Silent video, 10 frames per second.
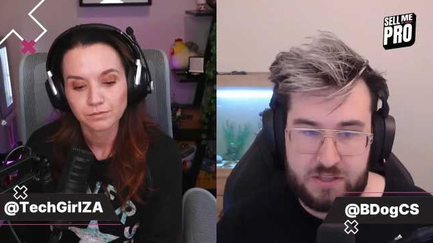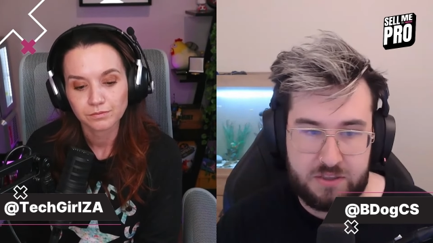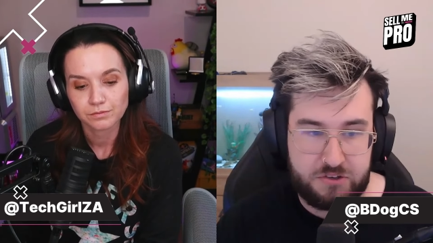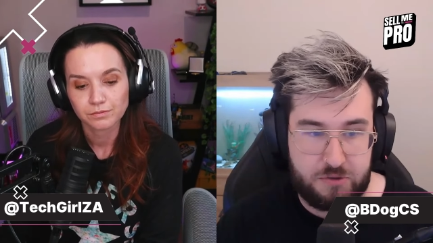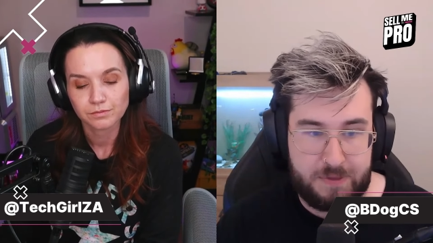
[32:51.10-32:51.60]

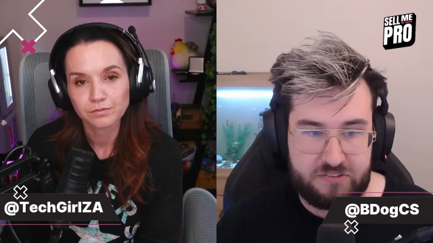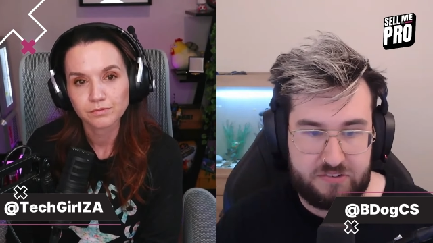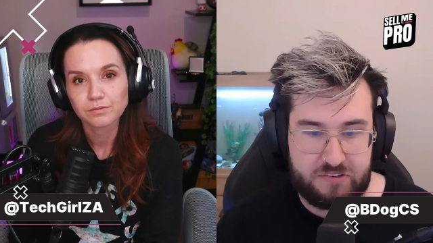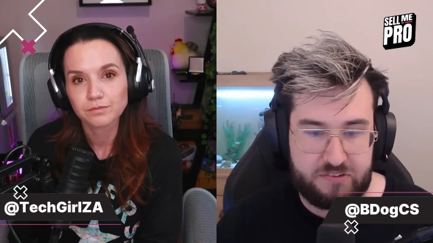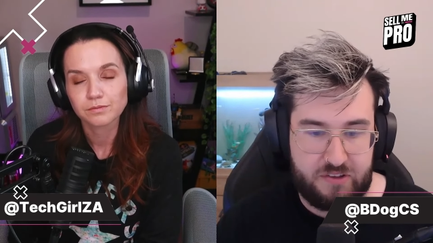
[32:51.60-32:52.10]
Speaker 1: in the
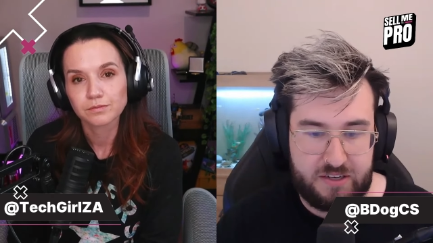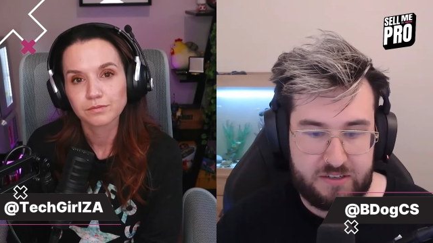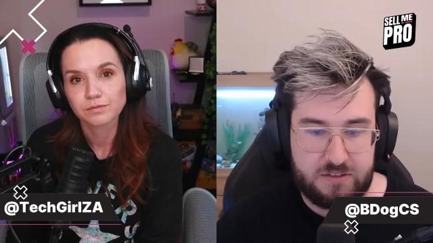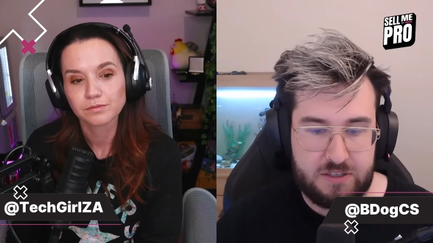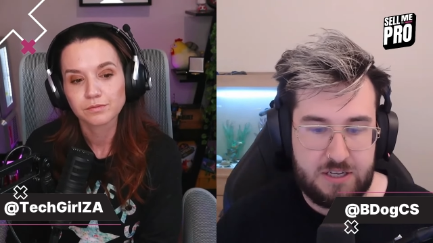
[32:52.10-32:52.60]
domestic
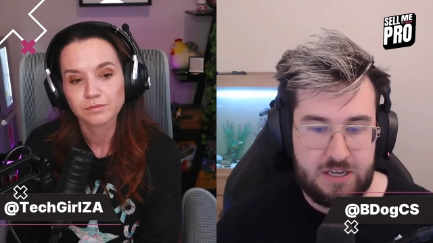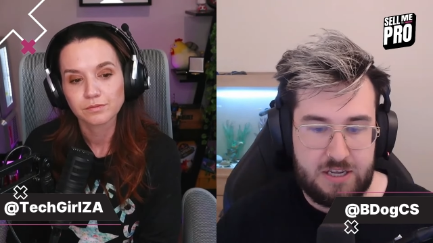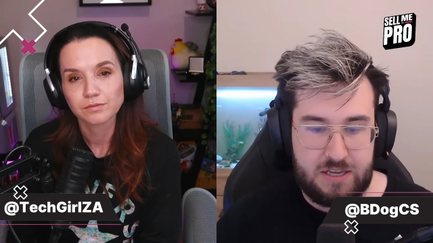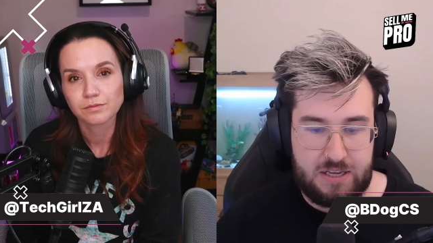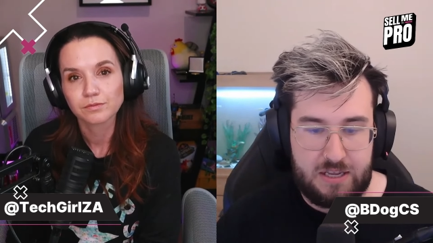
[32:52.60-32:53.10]
scene
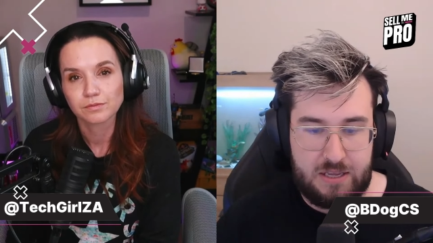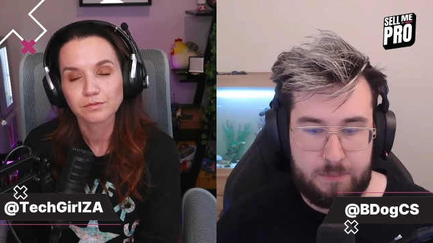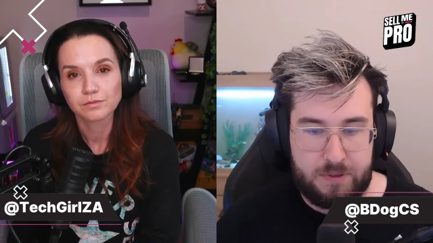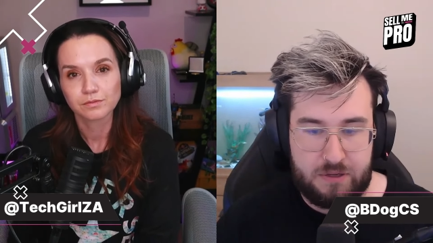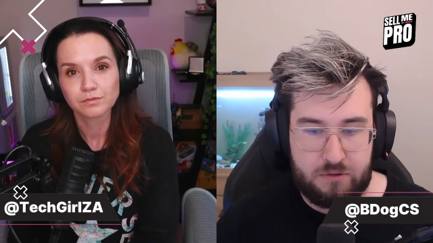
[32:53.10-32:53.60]

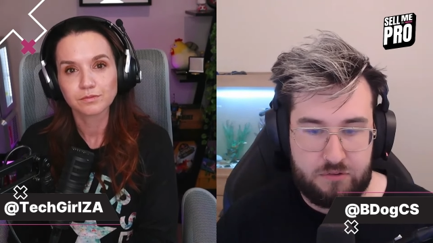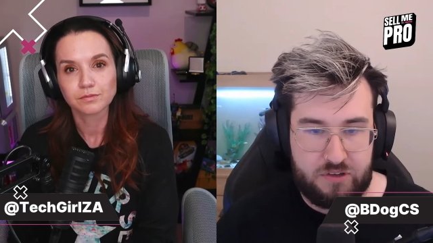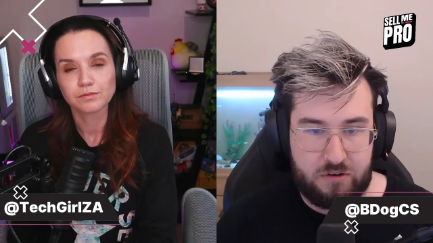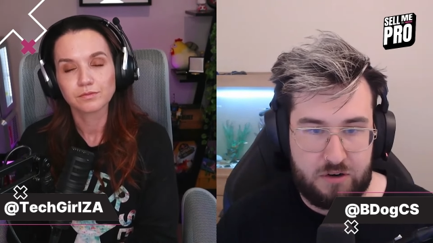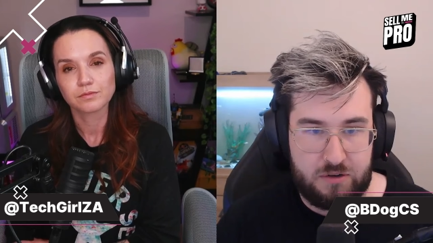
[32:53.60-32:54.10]
in
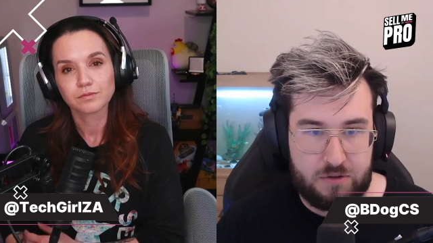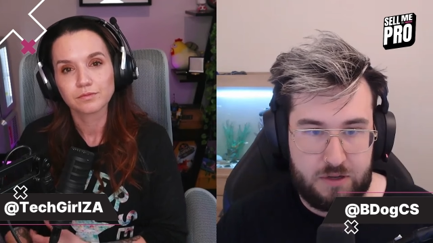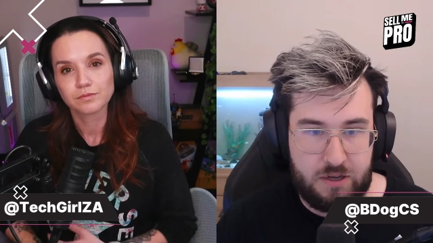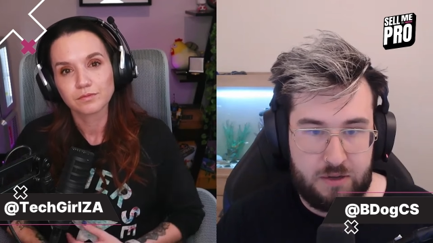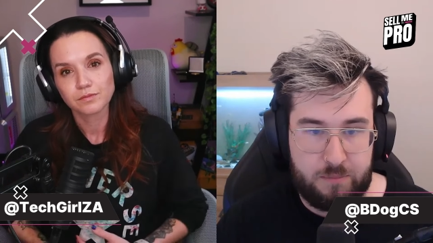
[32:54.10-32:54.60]
Biguzera.
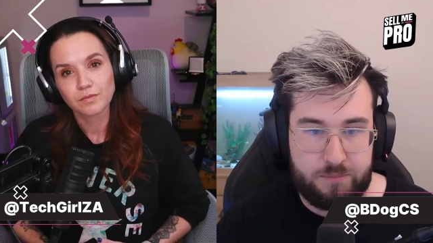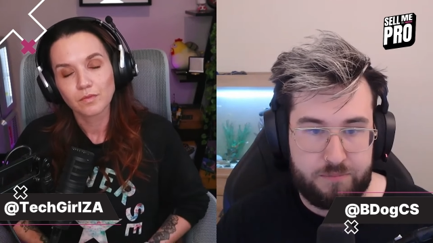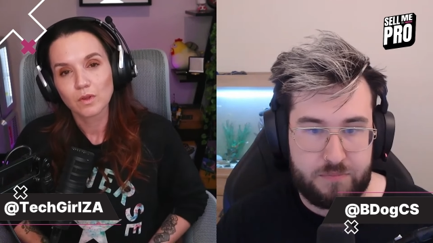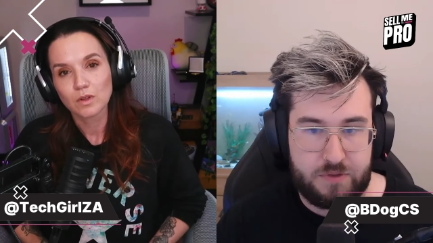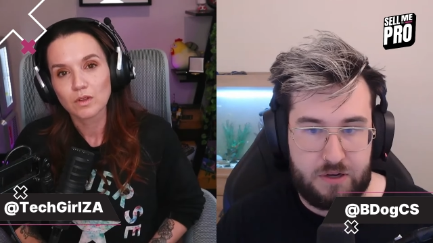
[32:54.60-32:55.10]

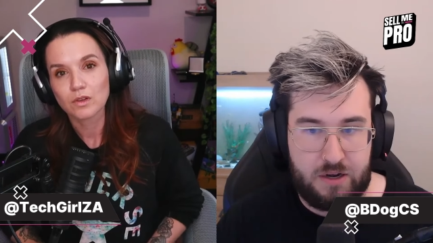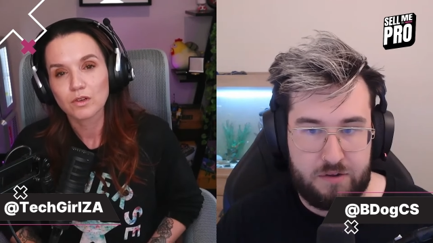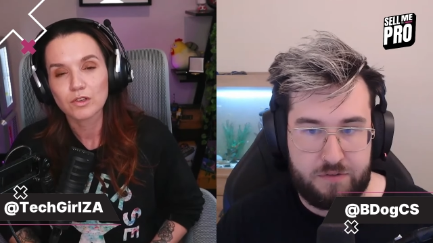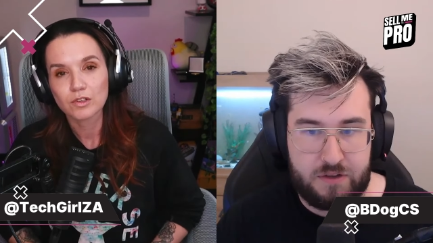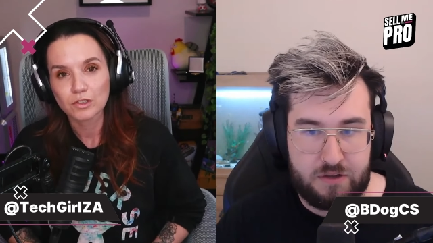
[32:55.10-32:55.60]

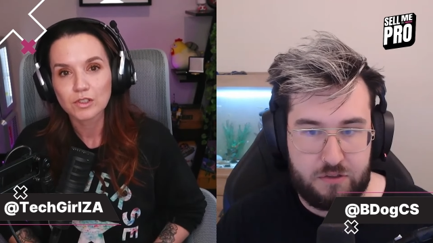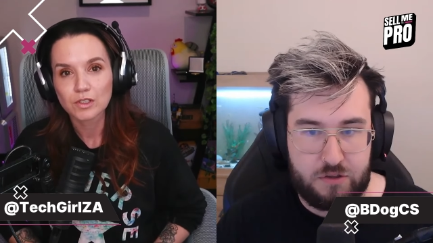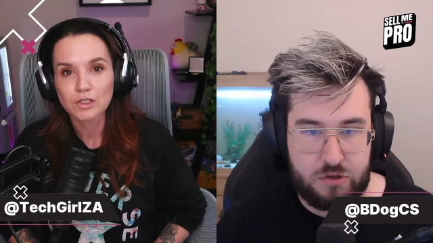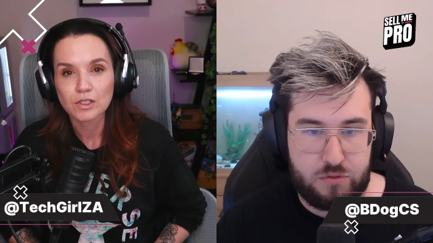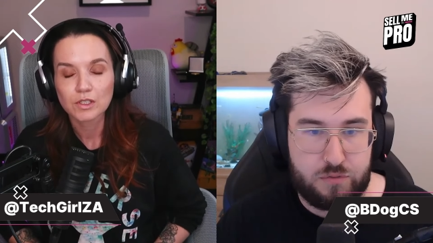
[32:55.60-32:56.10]
I think
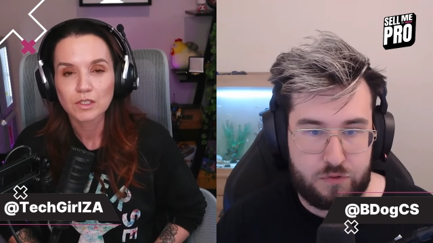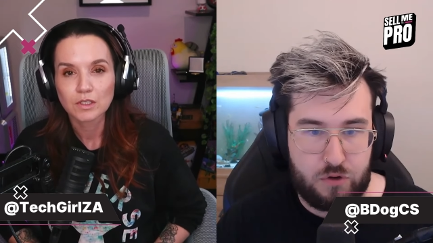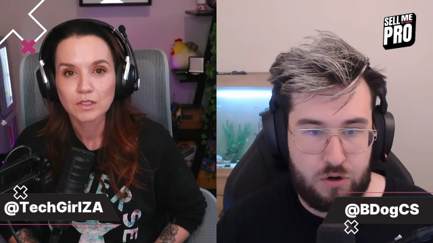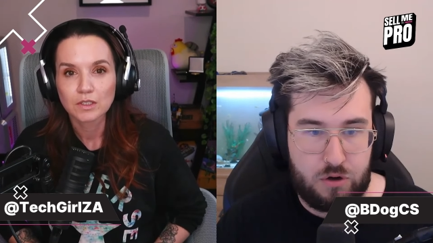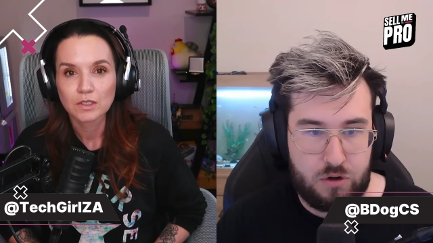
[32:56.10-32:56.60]
that you've
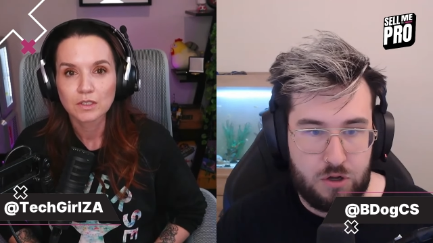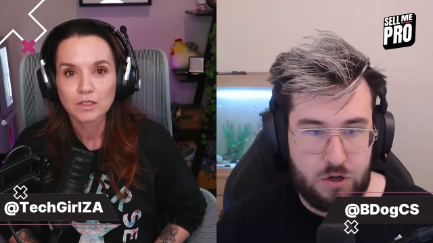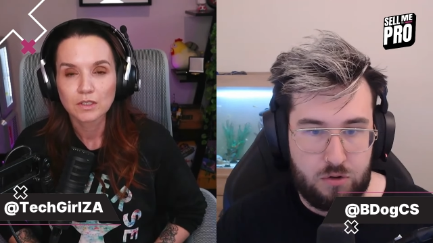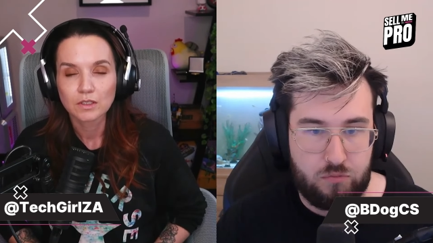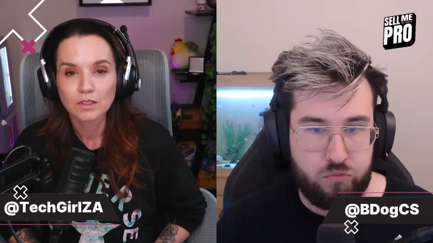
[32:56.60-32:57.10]
got
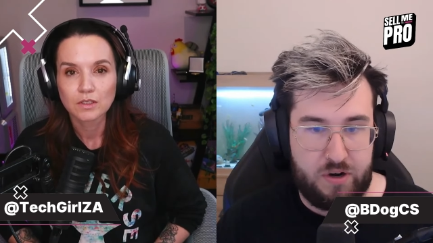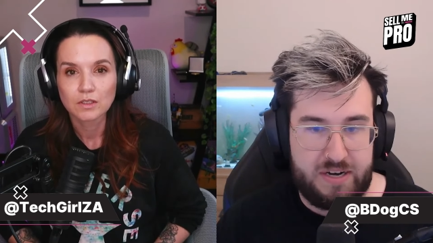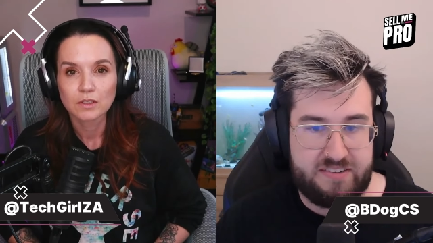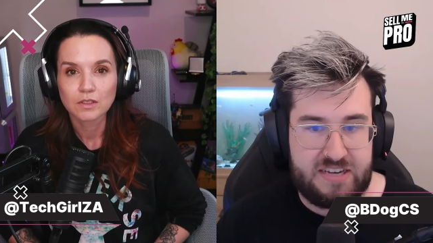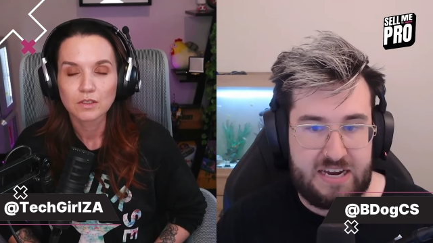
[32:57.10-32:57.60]

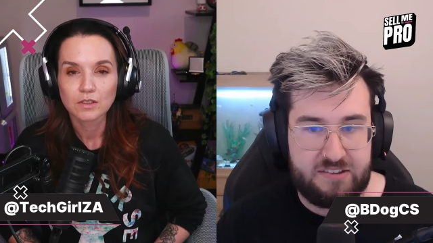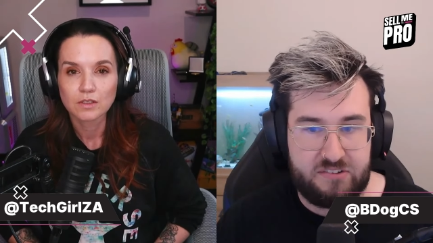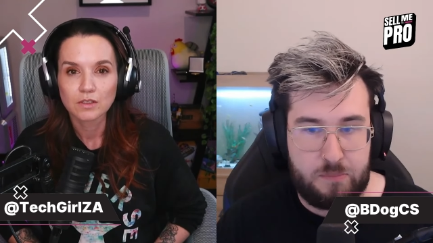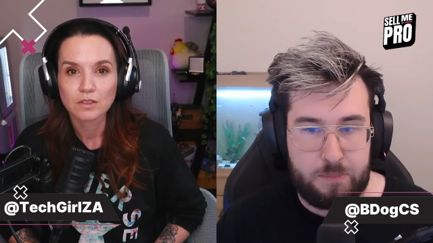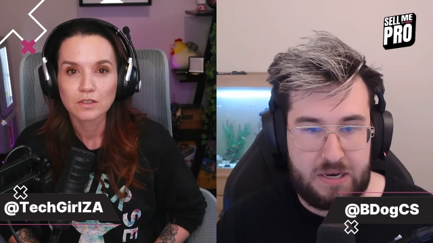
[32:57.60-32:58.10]
really
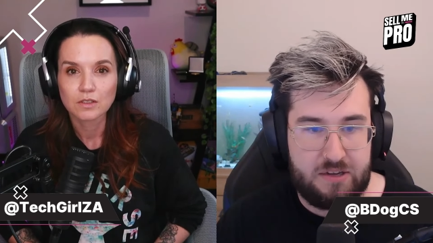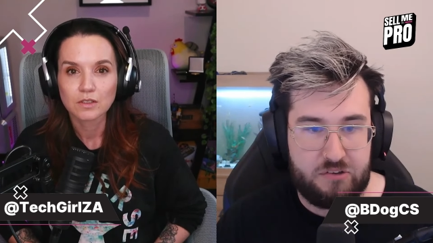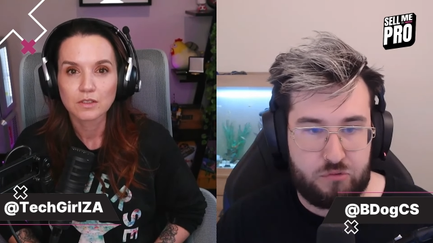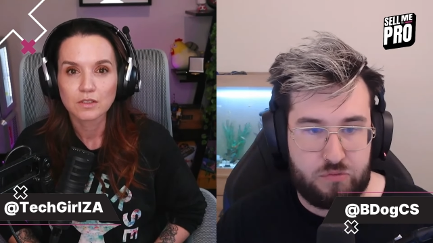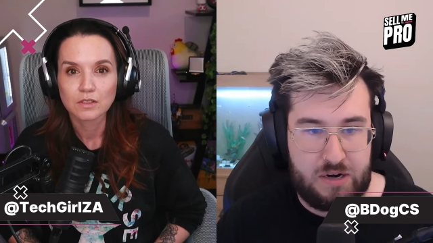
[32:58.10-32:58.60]
talented
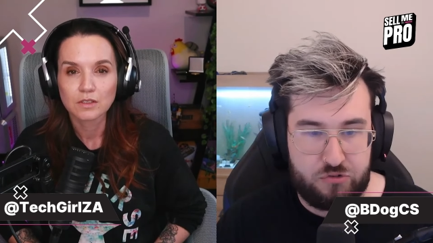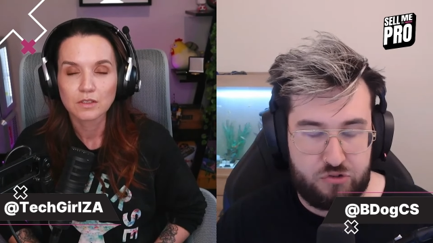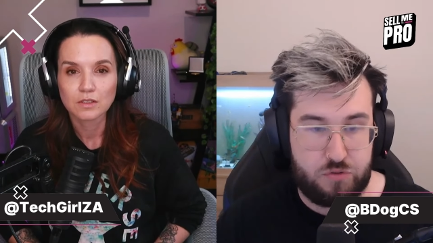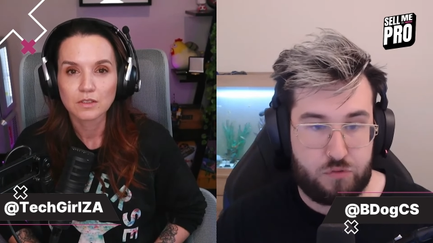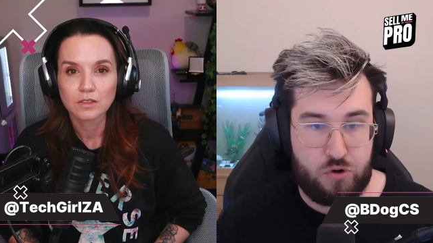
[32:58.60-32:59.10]
players
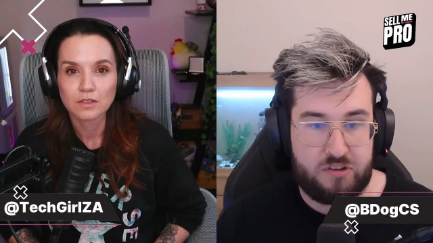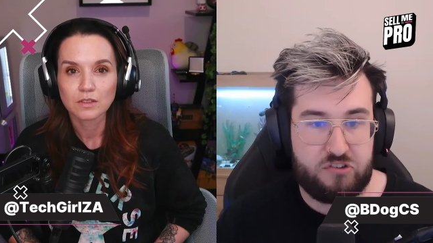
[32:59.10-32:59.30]
around you. You've got